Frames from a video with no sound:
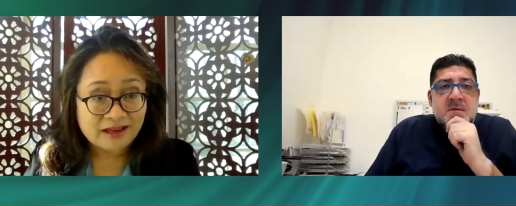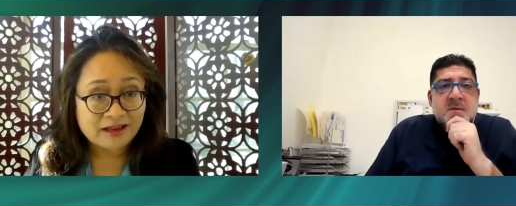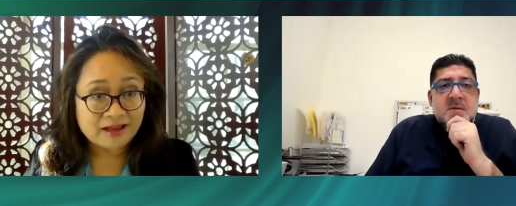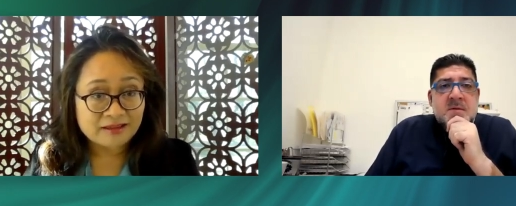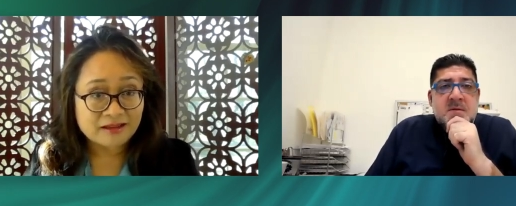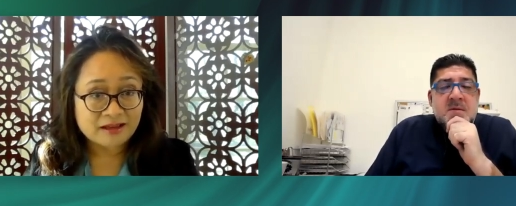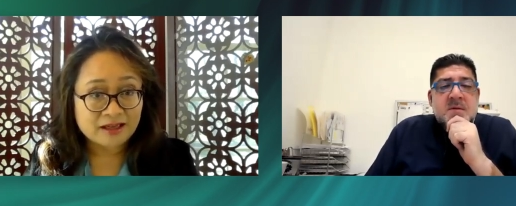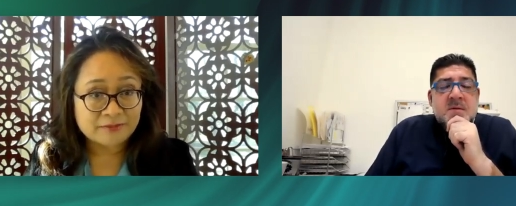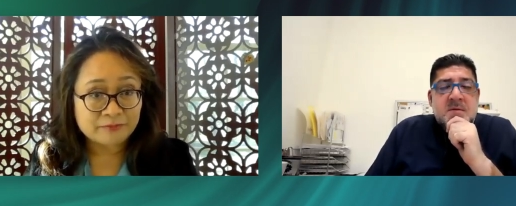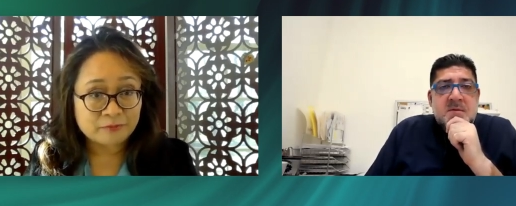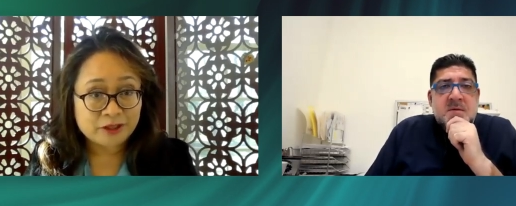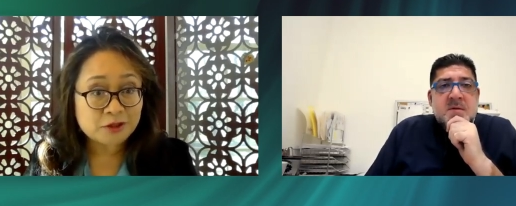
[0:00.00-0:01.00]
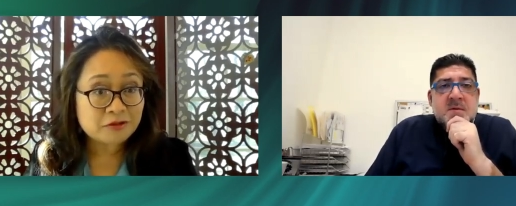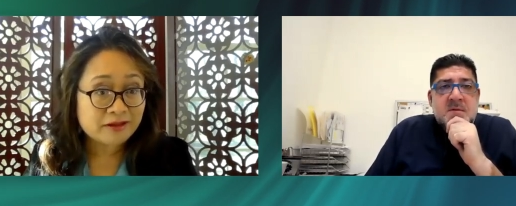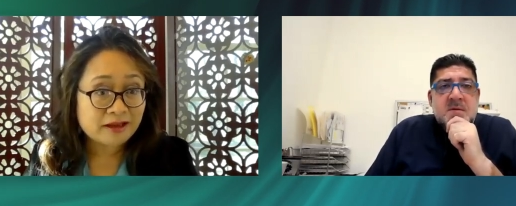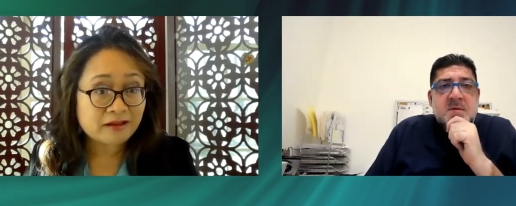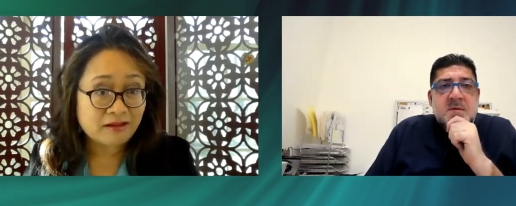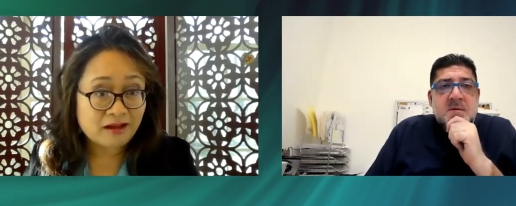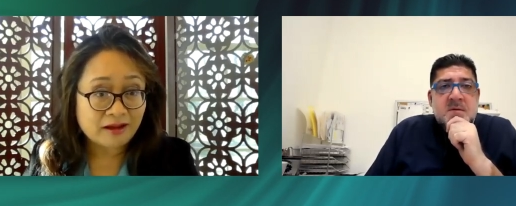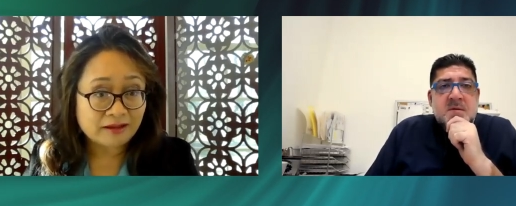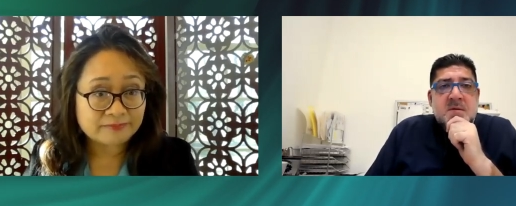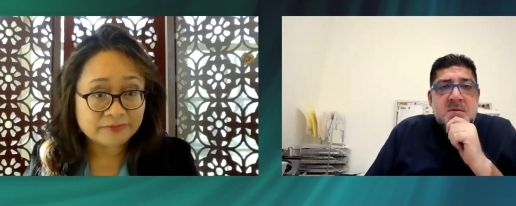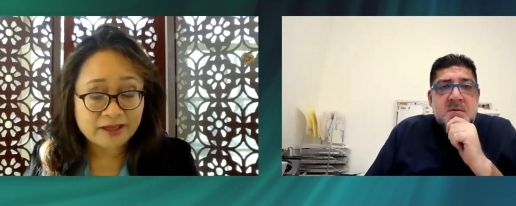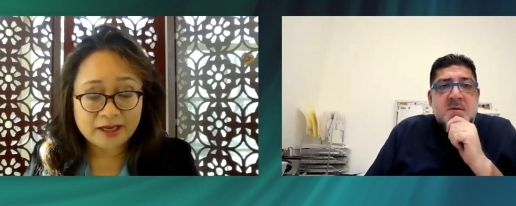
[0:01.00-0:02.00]
Speaker 1: And um, we do that a lot,
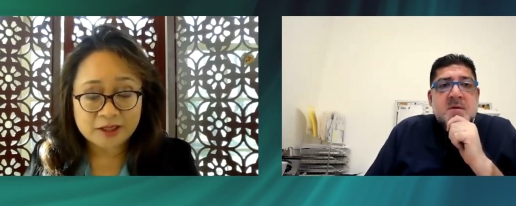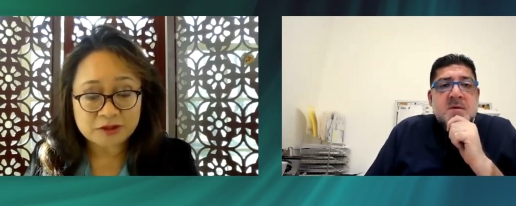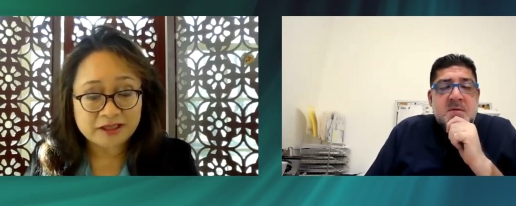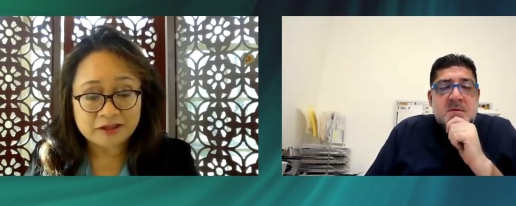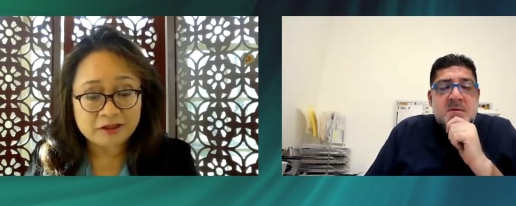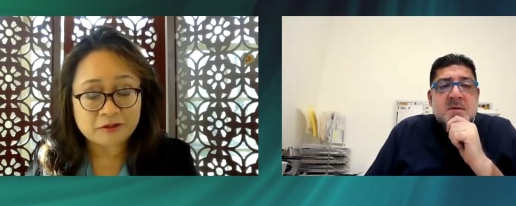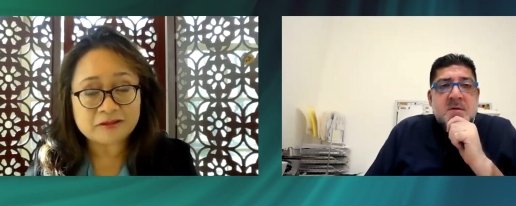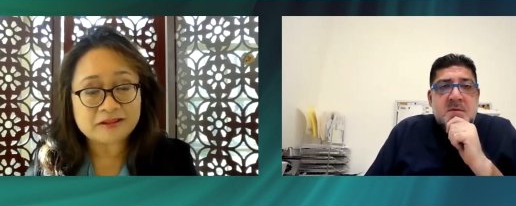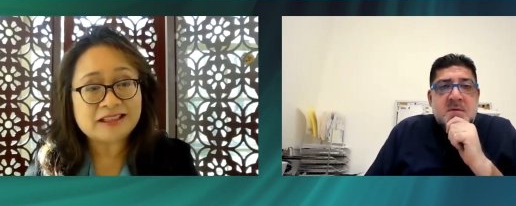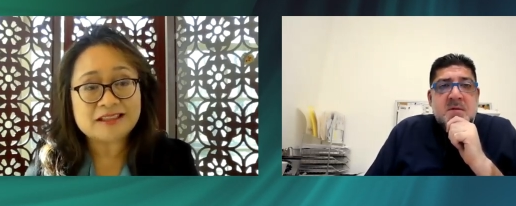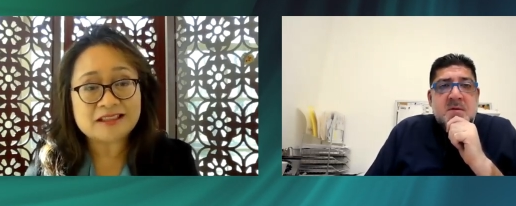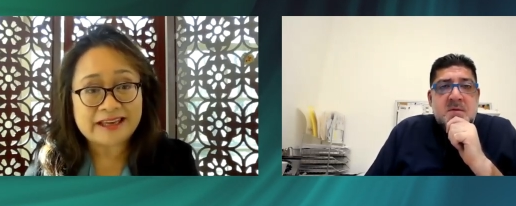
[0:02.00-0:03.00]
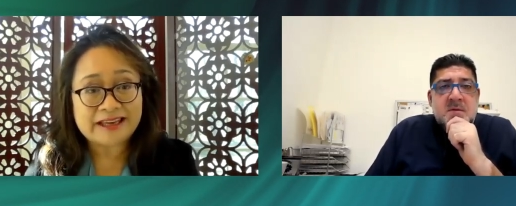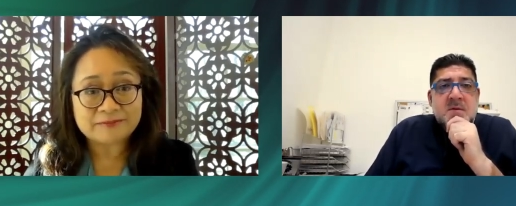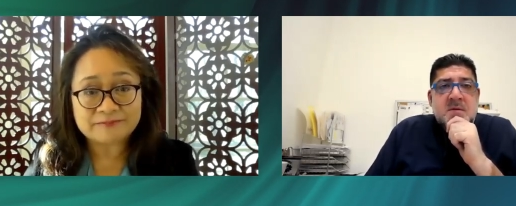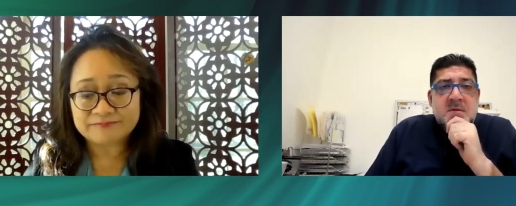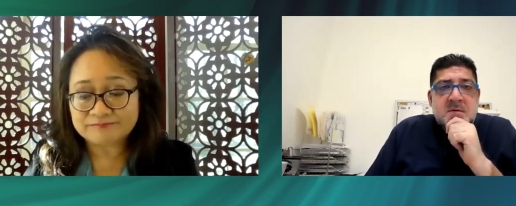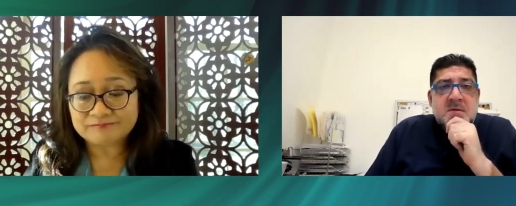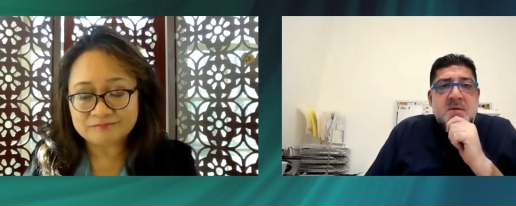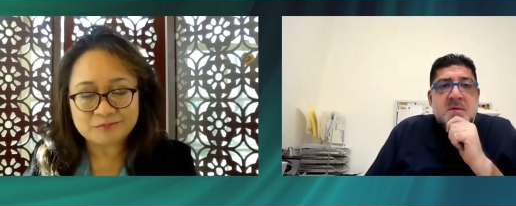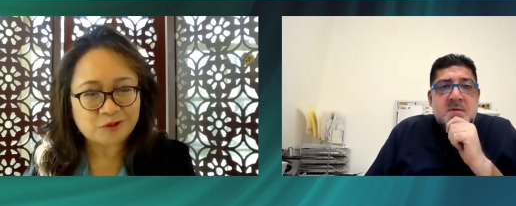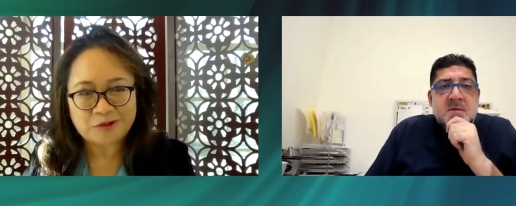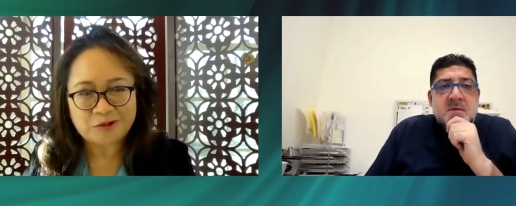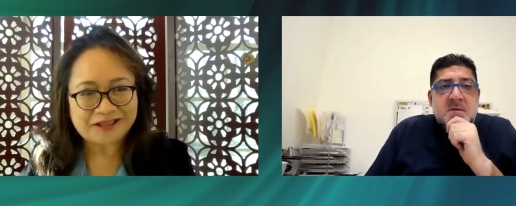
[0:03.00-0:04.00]
actually. And you don't need to get
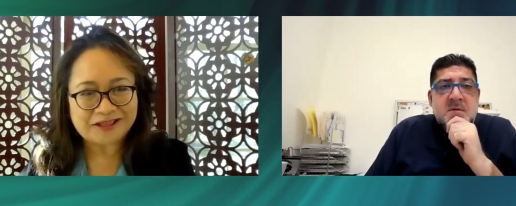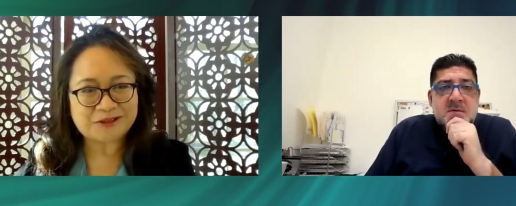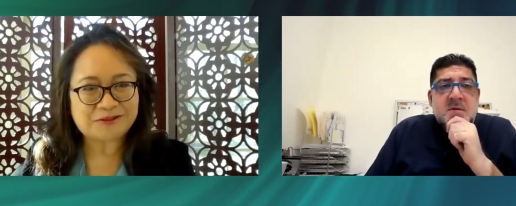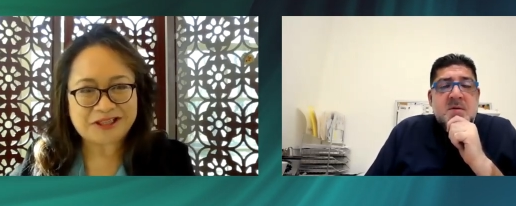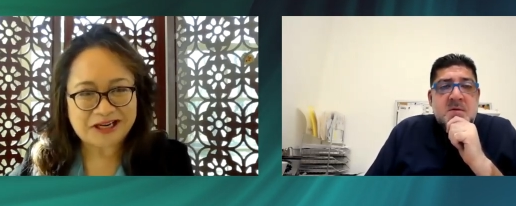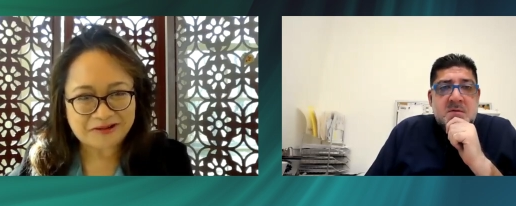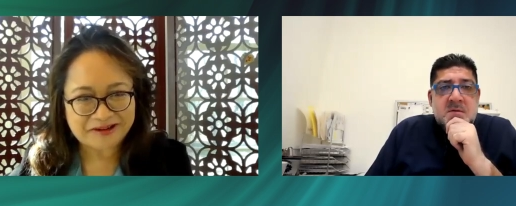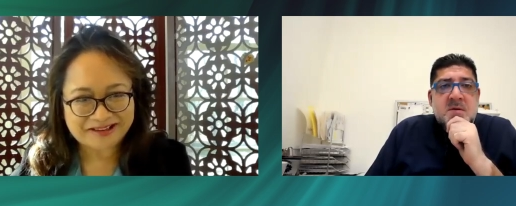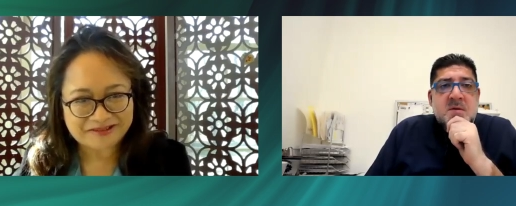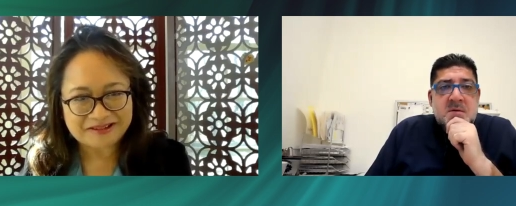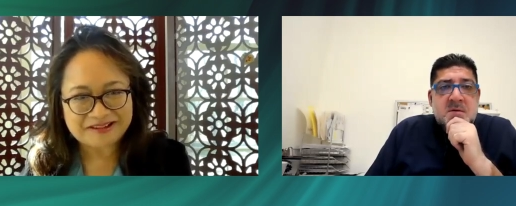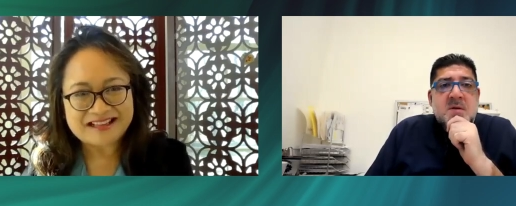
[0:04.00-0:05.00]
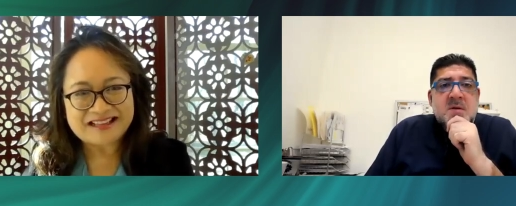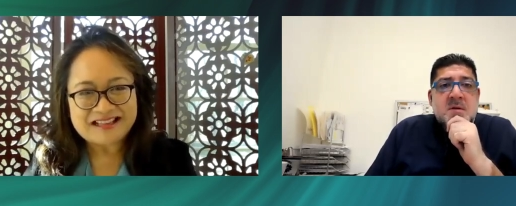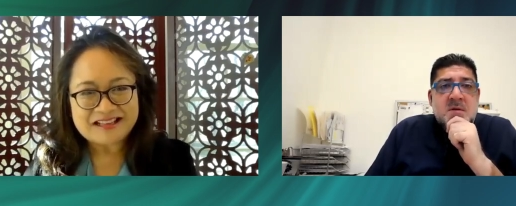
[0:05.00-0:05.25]
more esoteric or